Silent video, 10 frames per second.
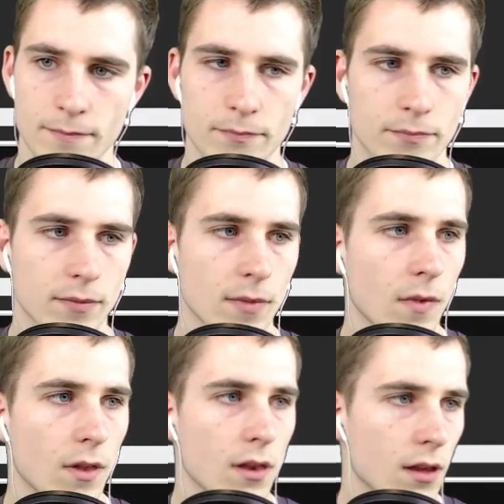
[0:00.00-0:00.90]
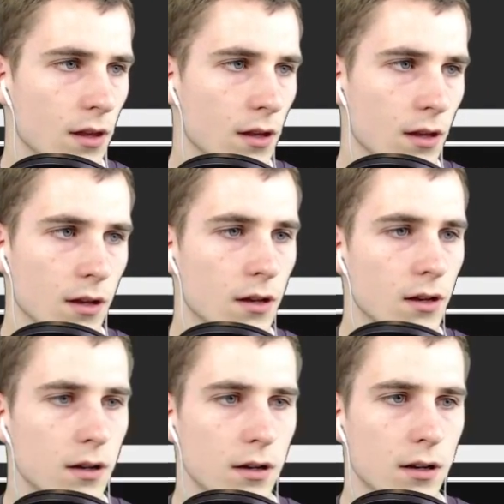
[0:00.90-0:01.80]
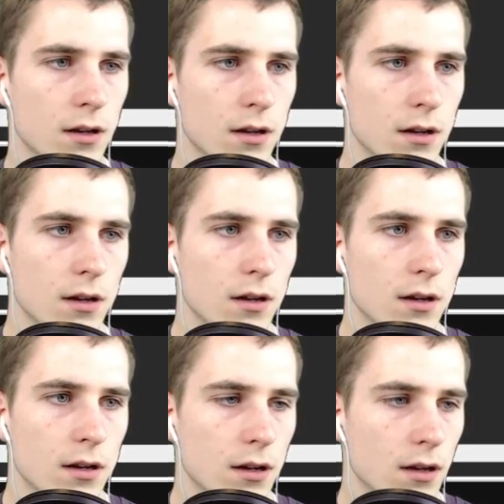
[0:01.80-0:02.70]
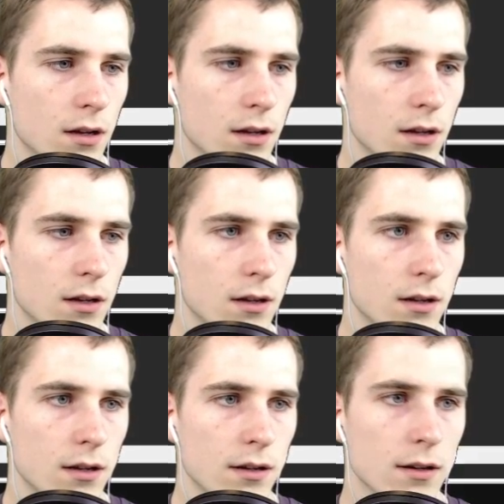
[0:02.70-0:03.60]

No one is speaking in this clip.